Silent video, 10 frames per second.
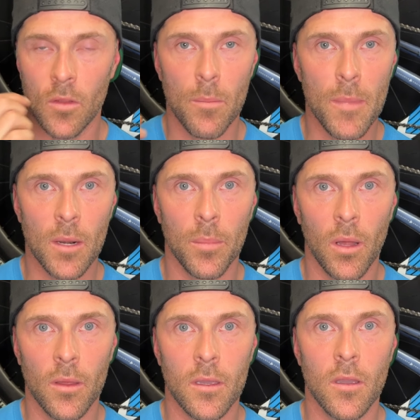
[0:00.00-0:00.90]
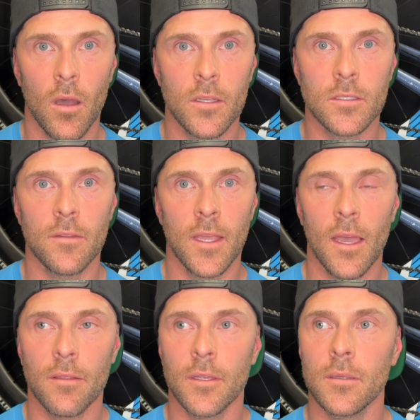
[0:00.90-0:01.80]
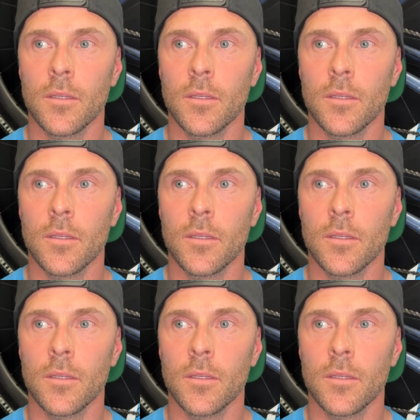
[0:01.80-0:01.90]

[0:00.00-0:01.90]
the metabolic cost of the athlete.